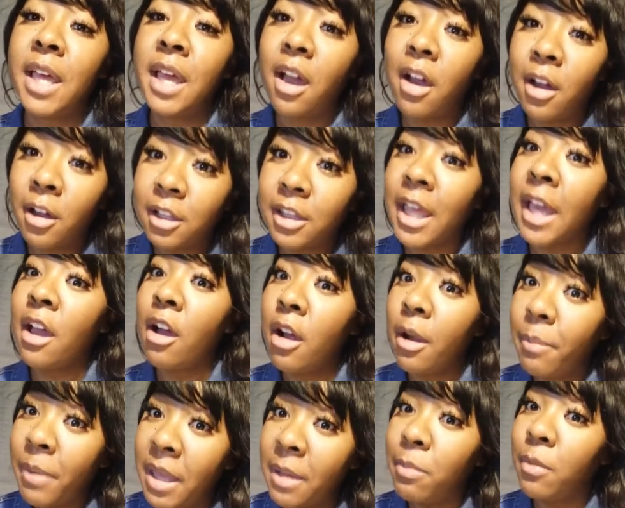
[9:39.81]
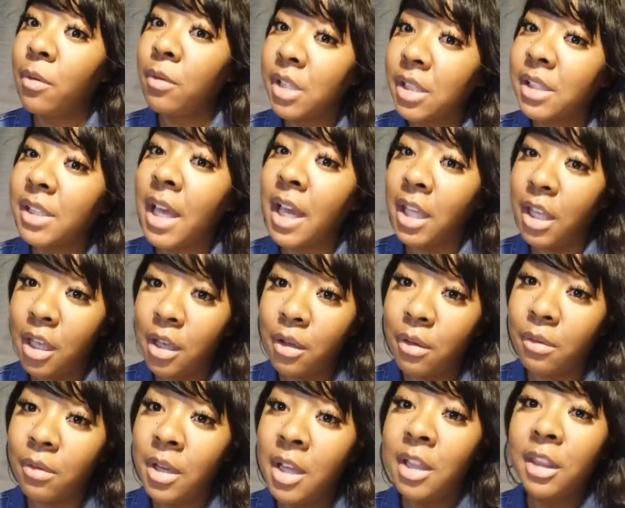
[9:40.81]
They are people just like
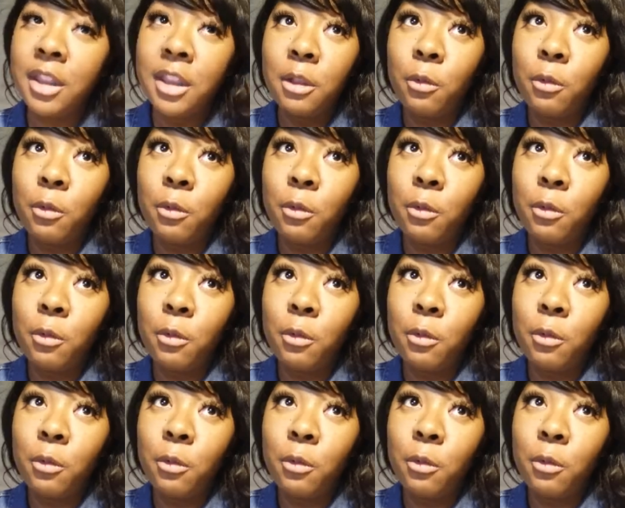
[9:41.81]
you.